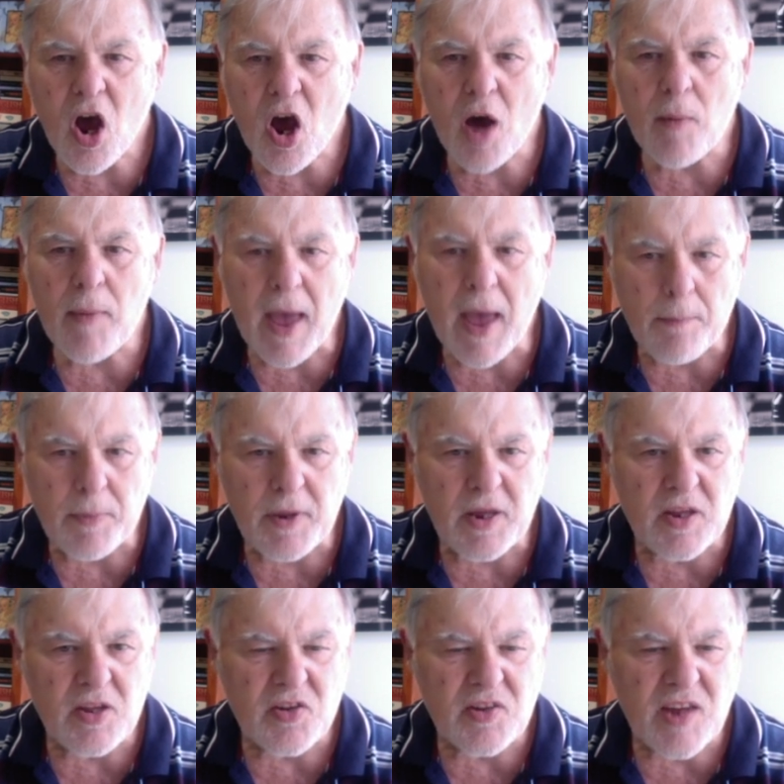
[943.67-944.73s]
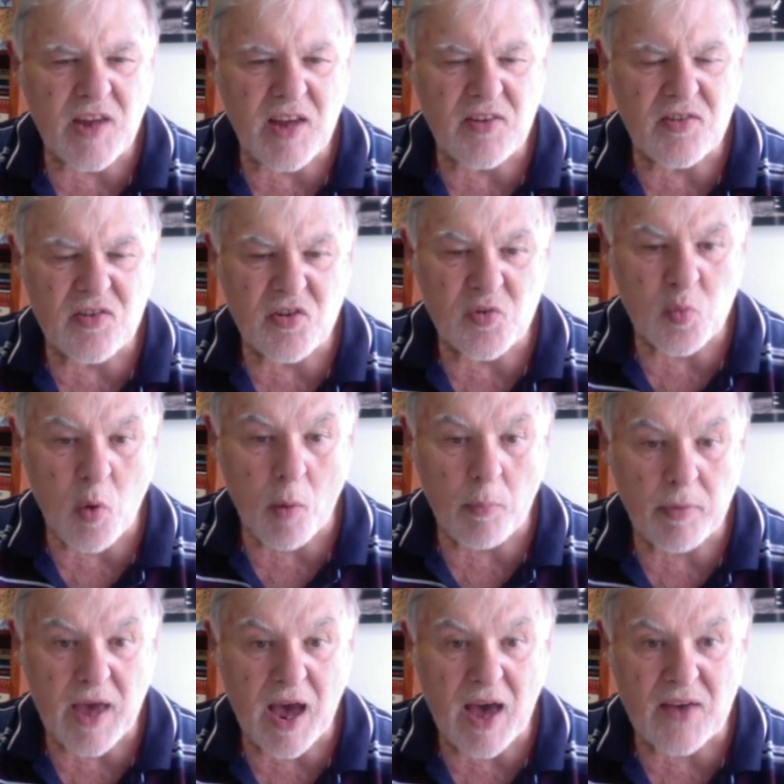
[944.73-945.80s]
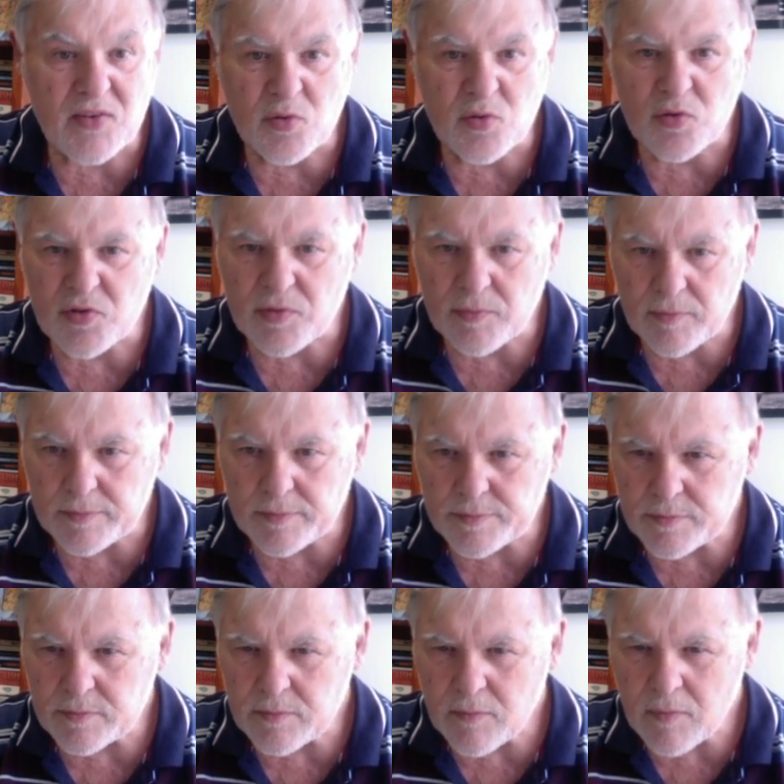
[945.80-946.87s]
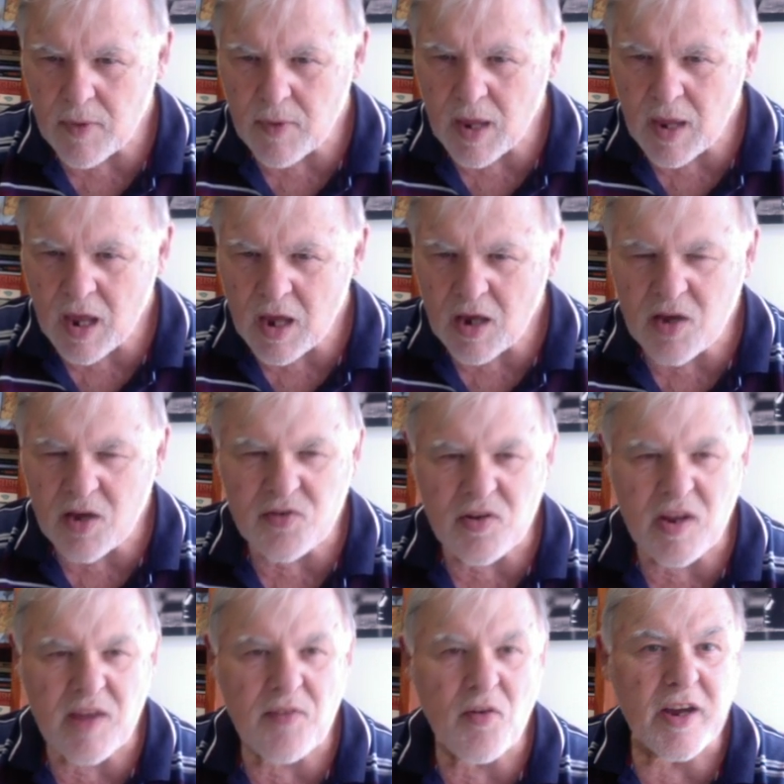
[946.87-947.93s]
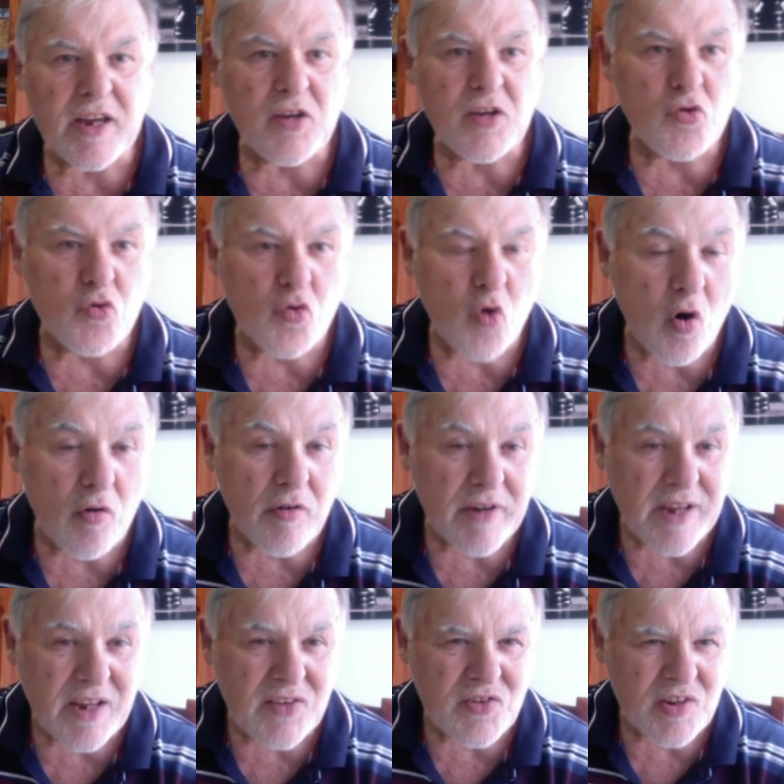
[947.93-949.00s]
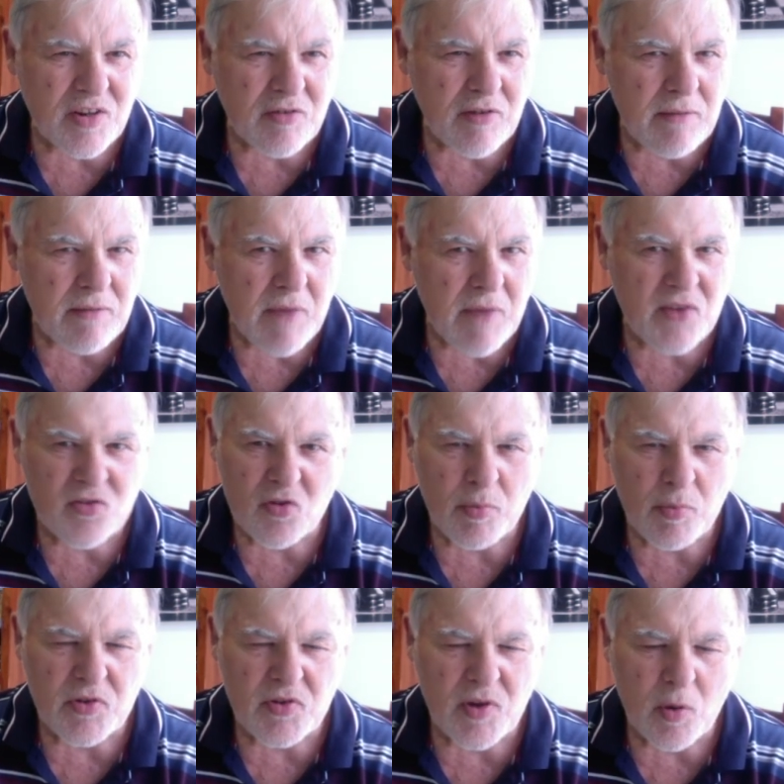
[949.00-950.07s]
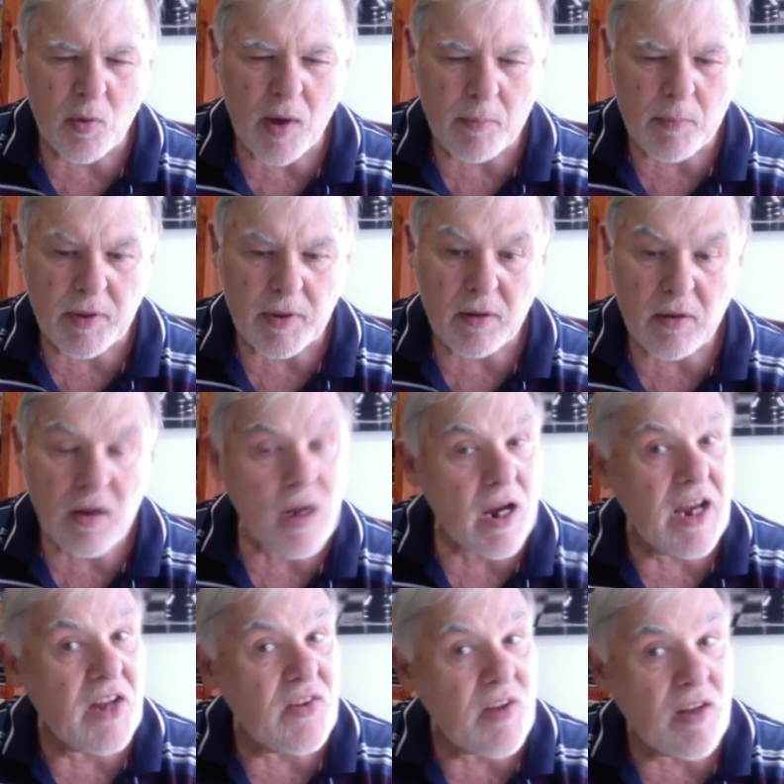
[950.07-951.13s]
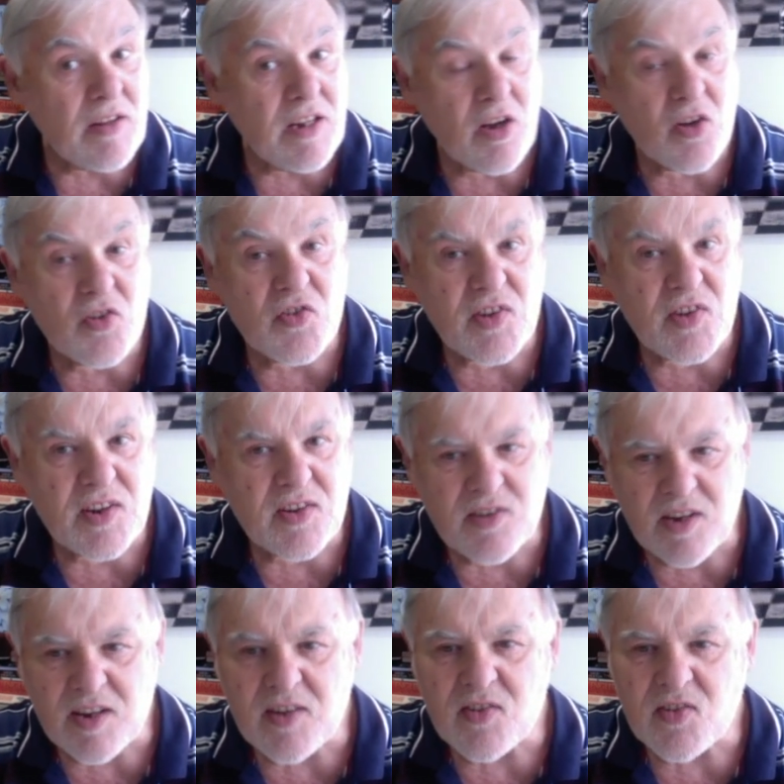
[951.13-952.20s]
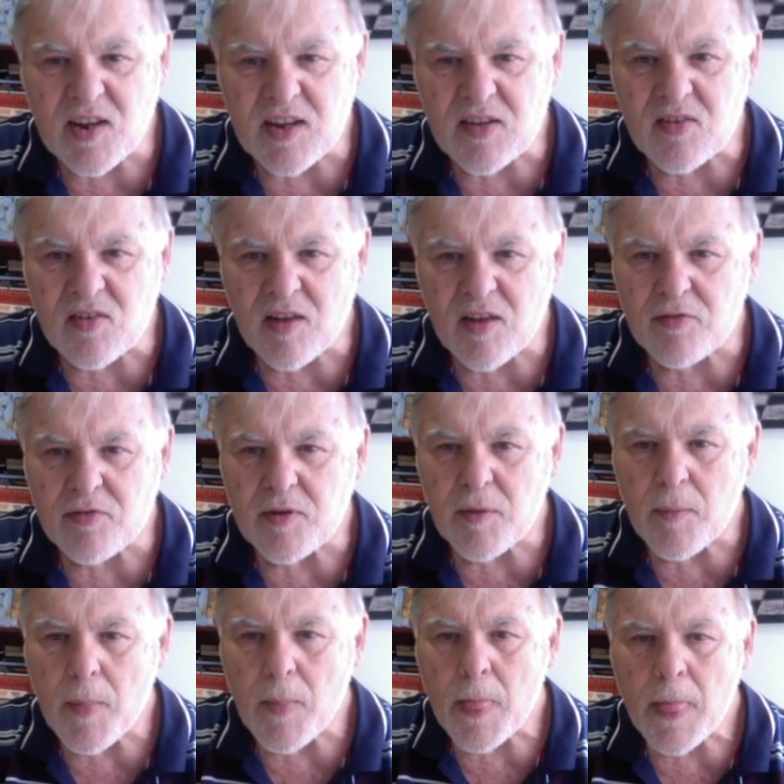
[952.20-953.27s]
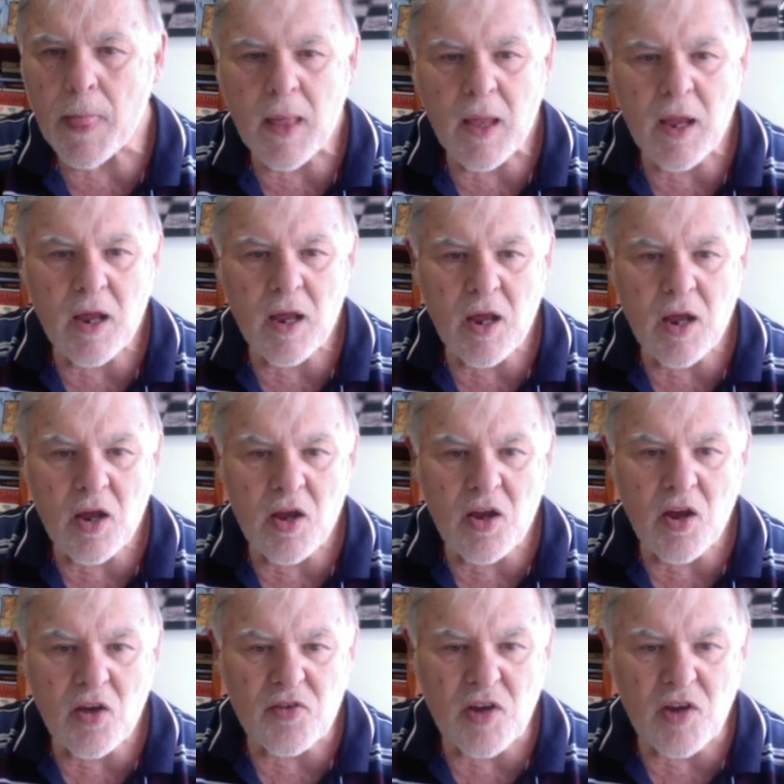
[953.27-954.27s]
I'm happy in this case to swap castles. Because if I can draw against the Grandmaster, I'll be so happy. And he's only got 16 seconds left. So